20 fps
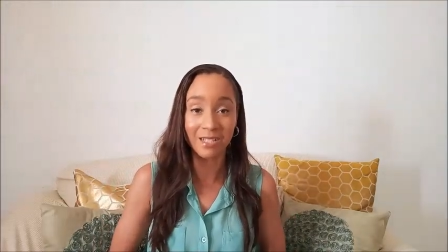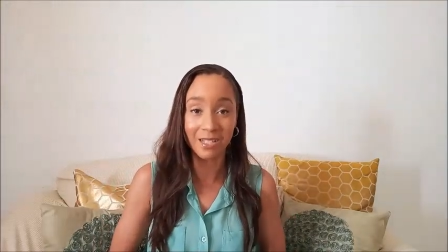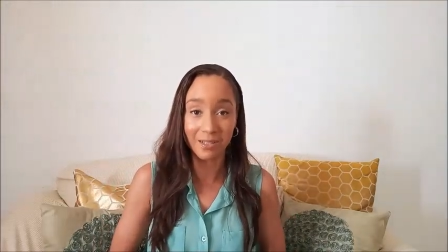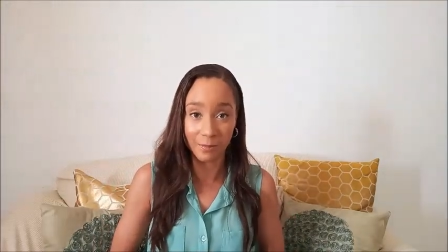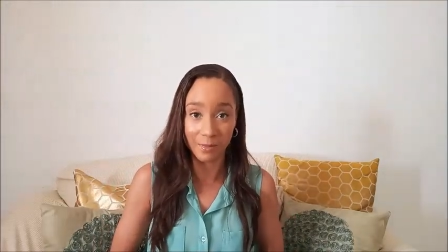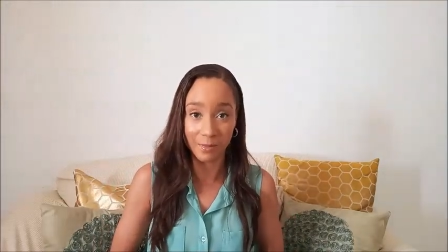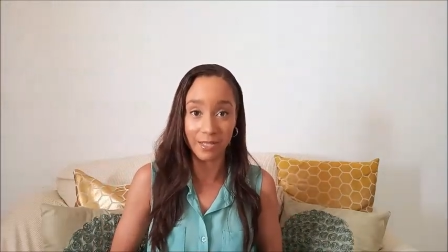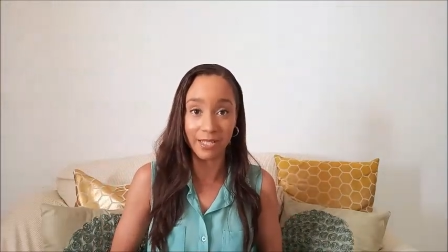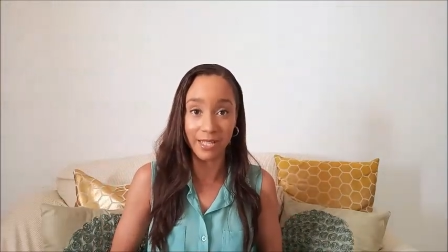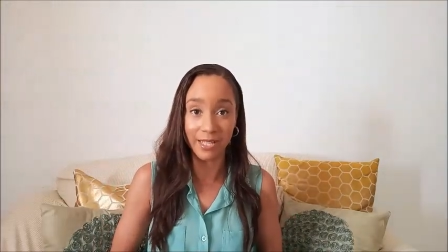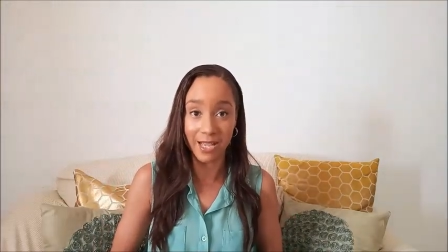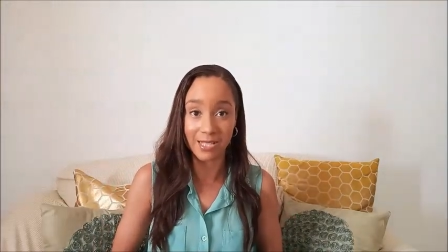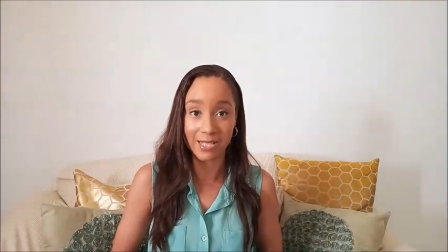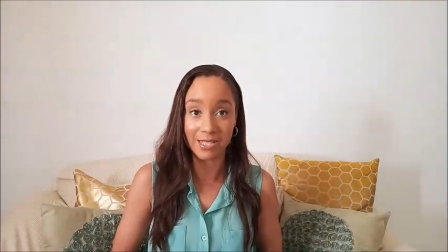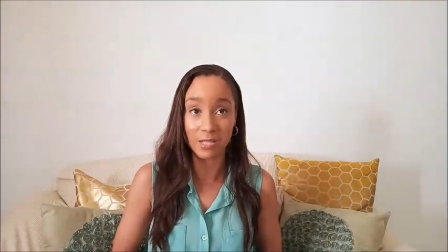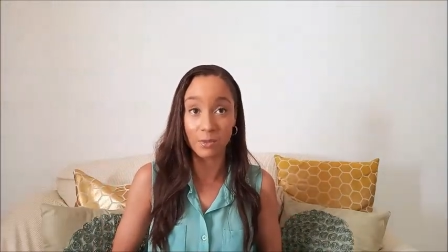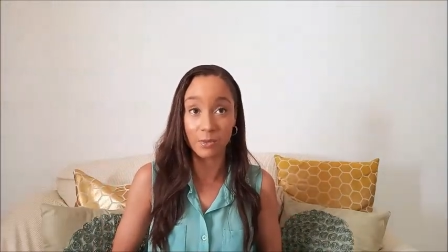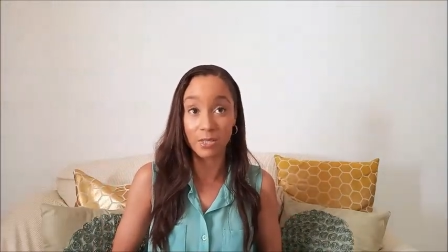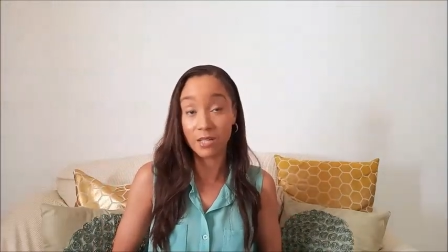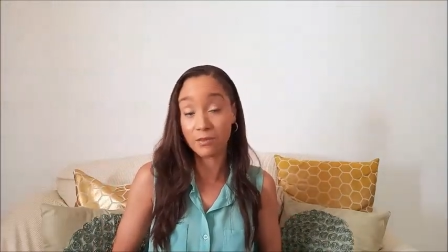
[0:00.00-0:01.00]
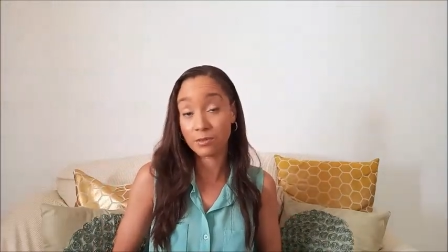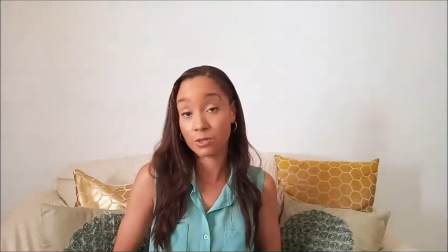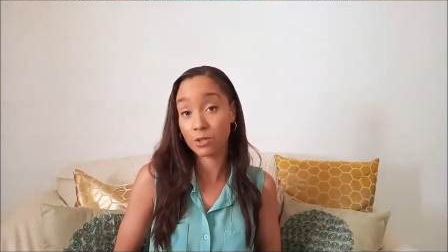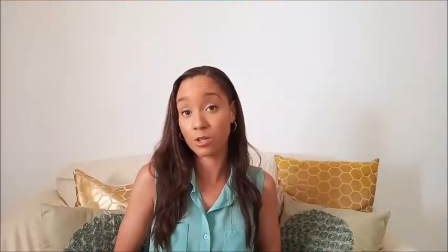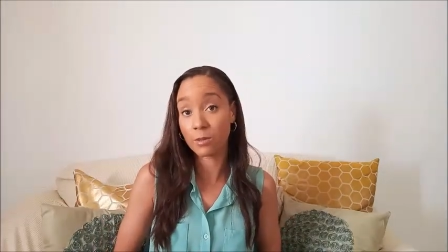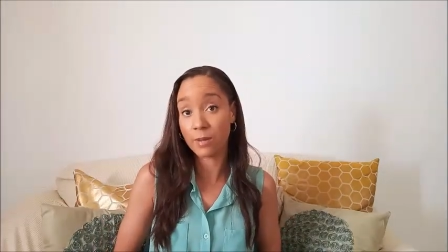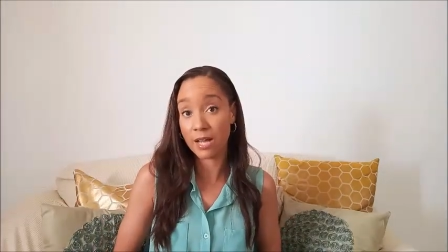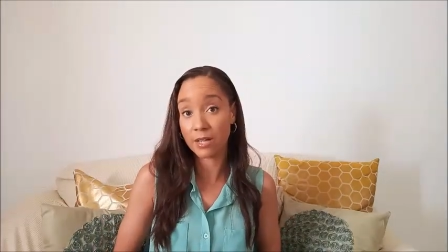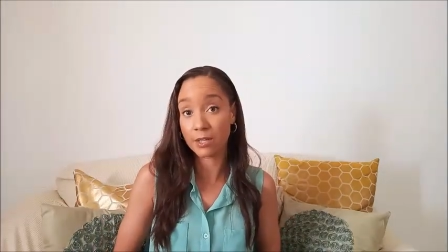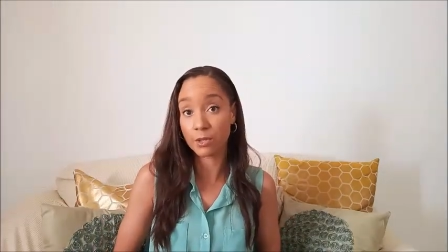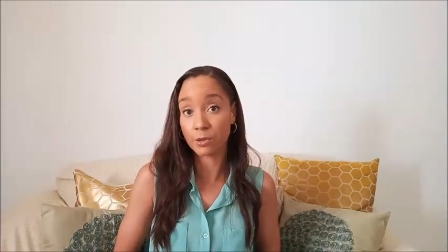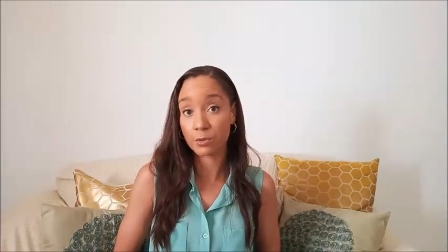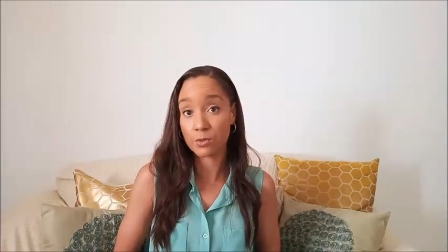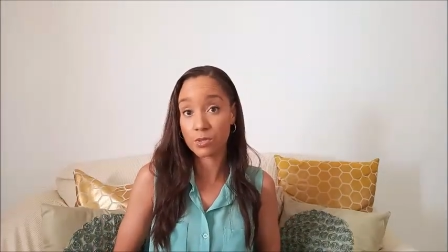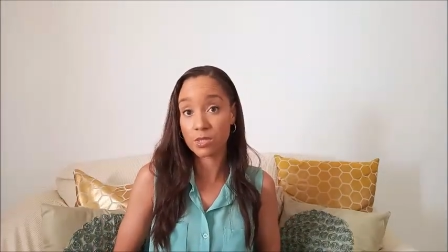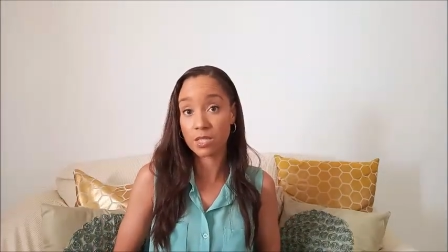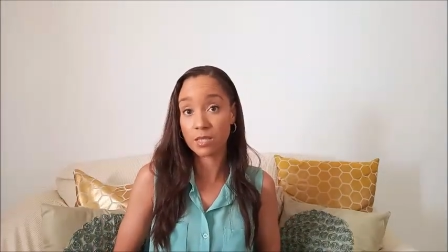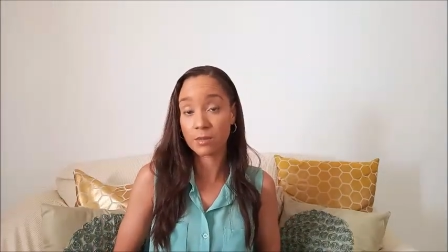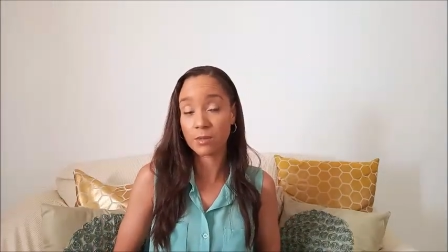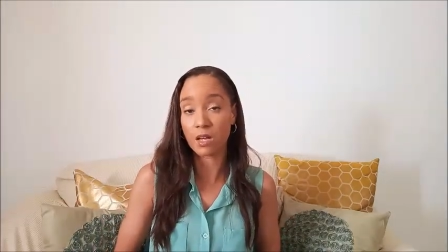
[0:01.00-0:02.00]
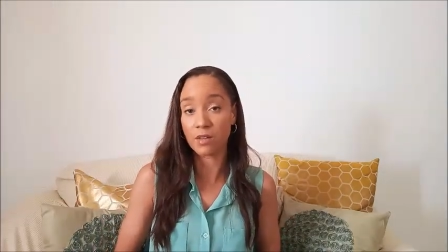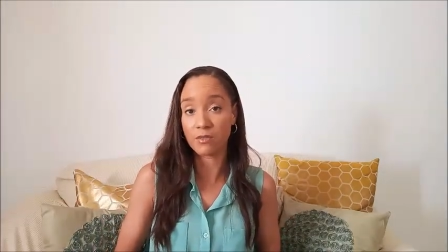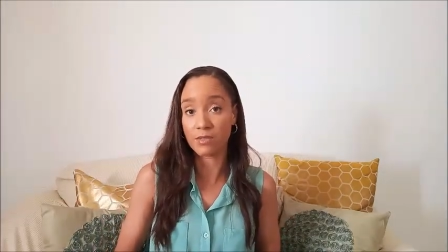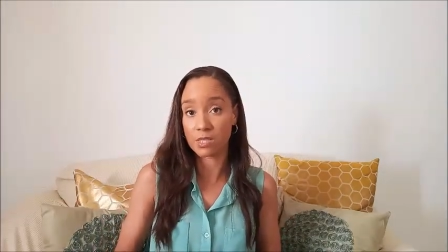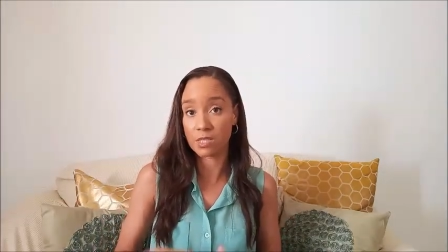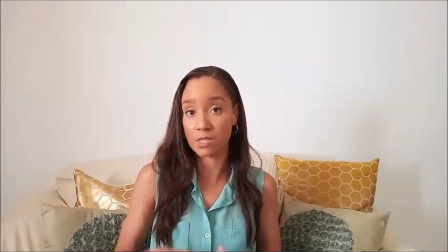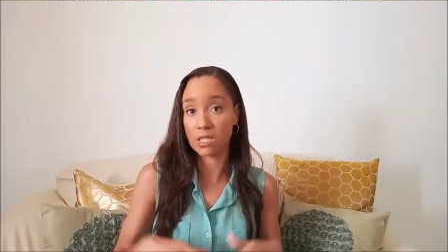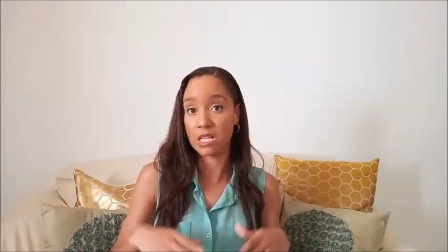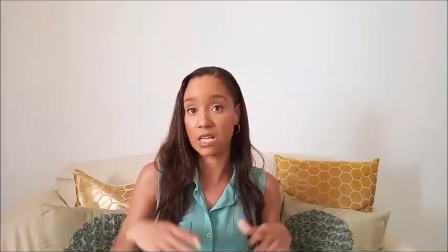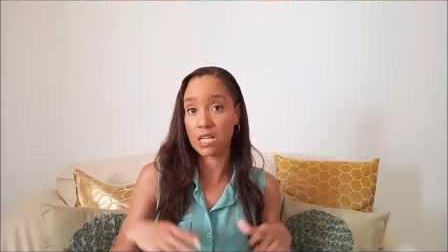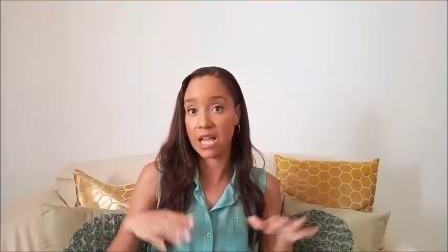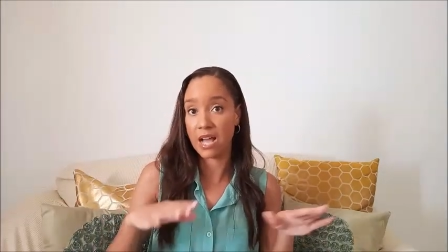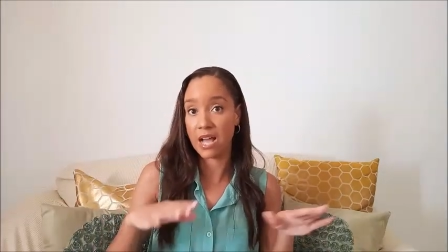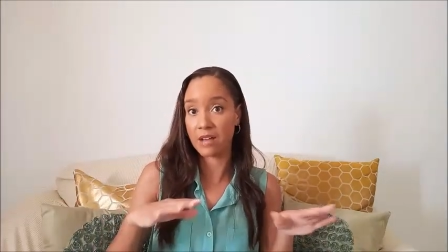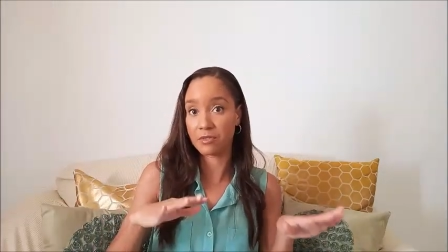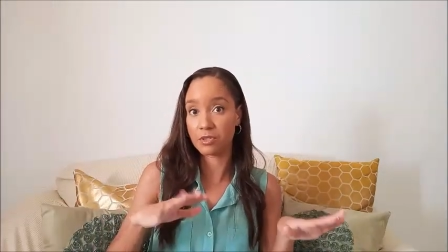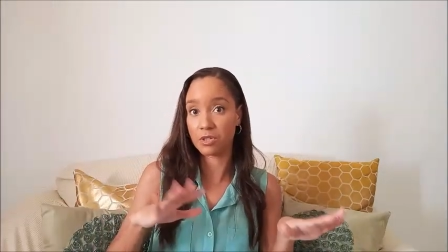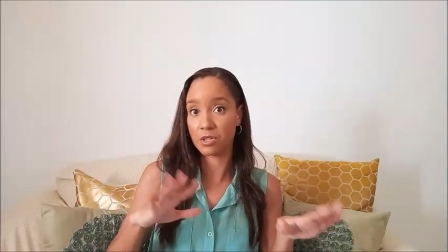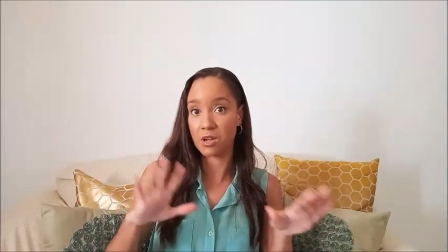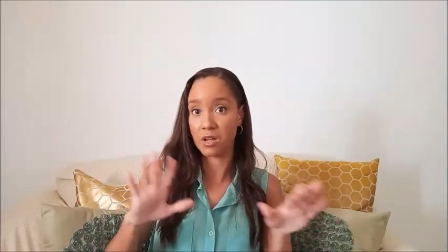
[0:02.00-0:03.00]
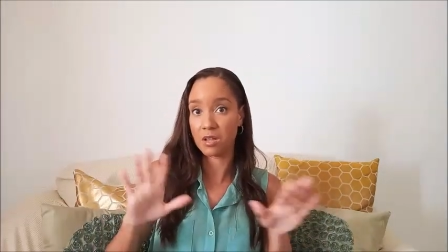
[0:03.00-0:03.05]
But yes, I would love to go back to cruising, obviously, after all